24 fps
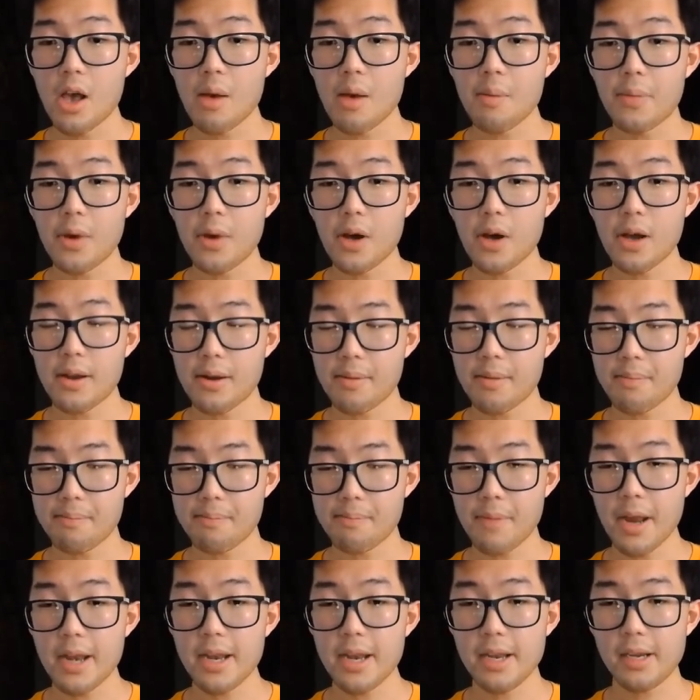But
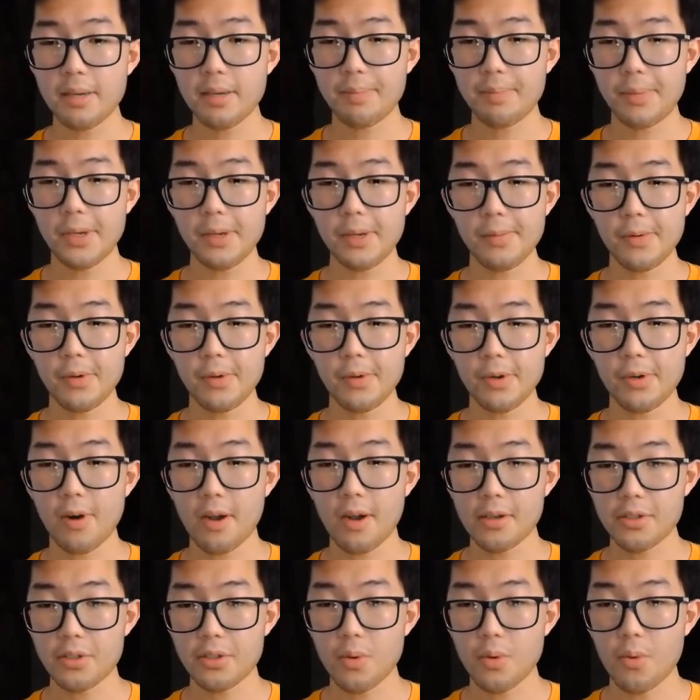many people
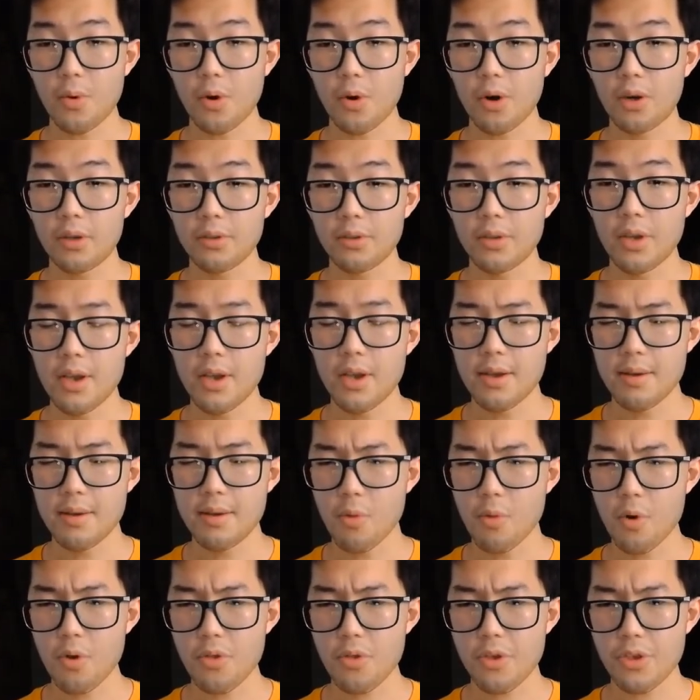across the world,
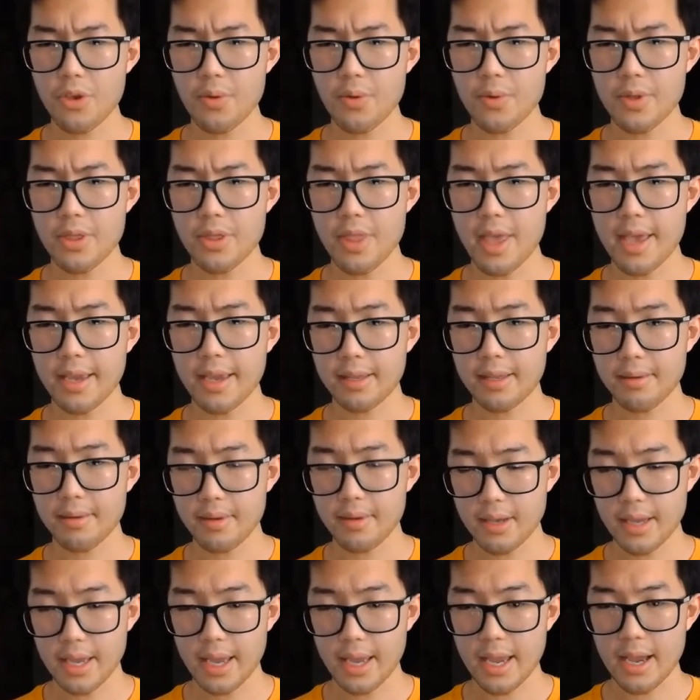more than you would think,
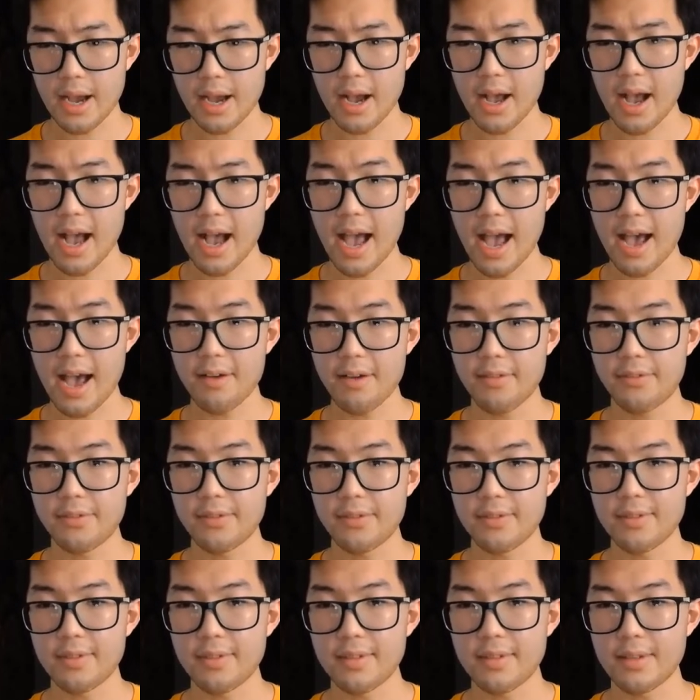have
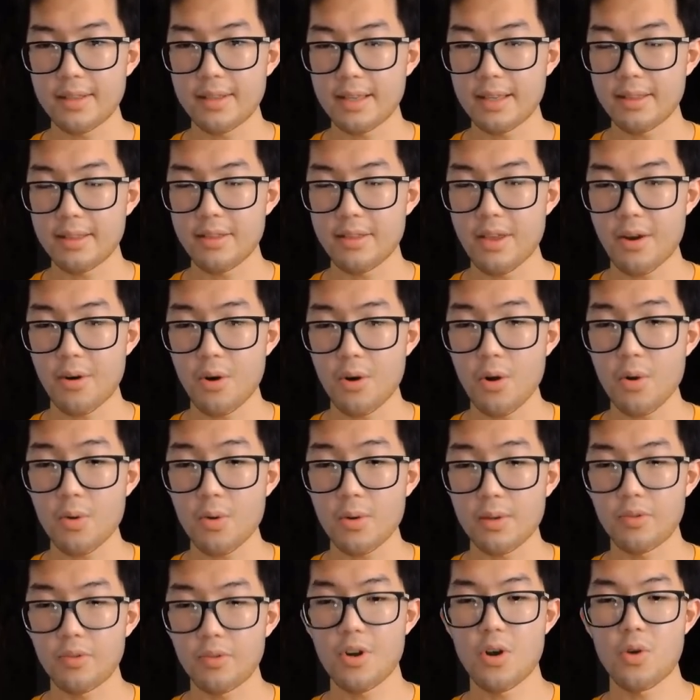their
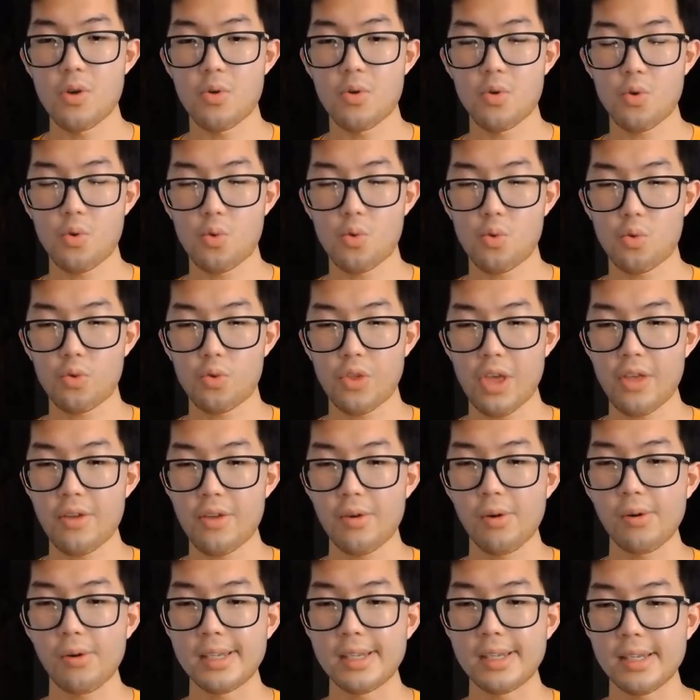own,
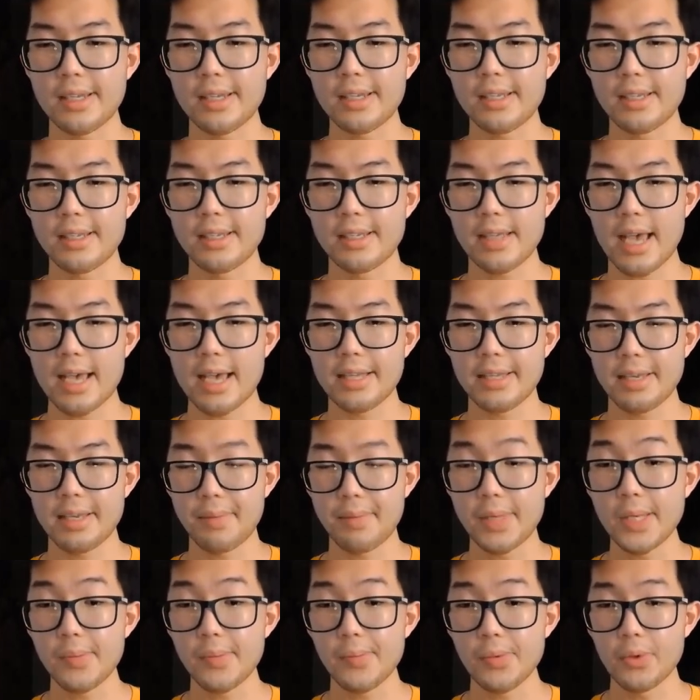their own existence as a
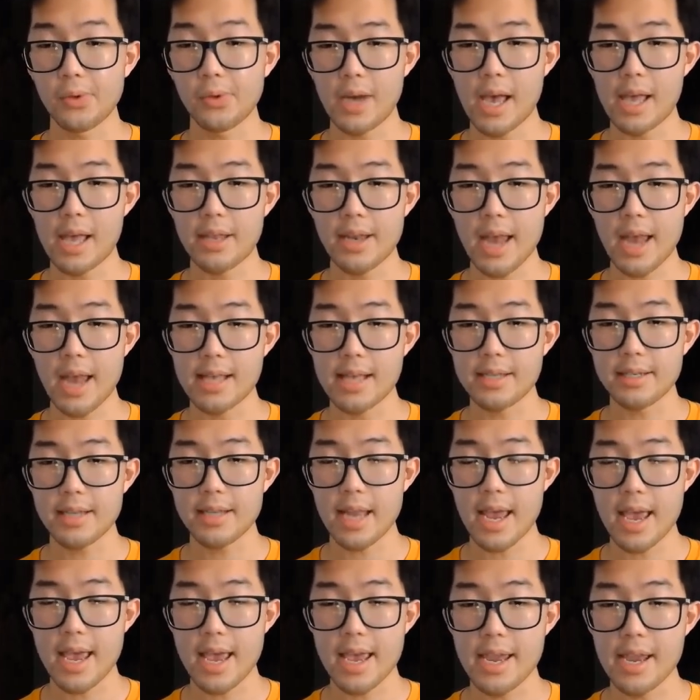people and as
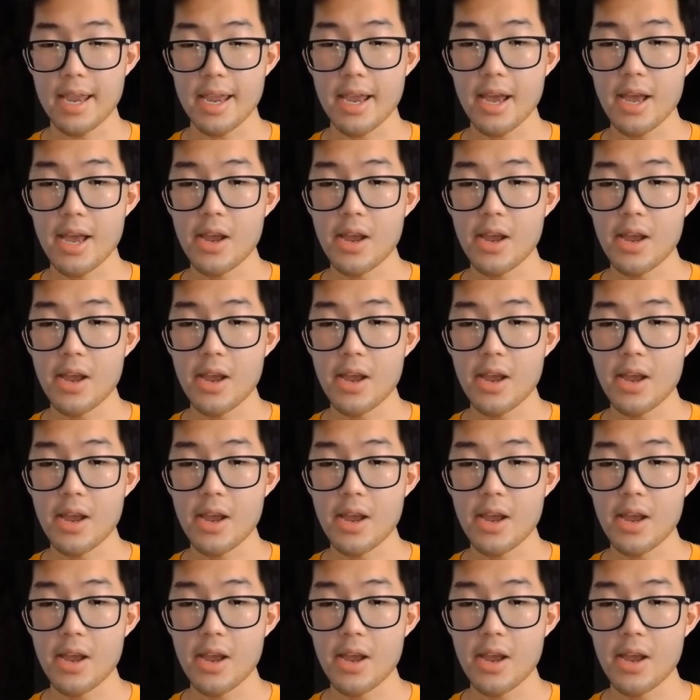a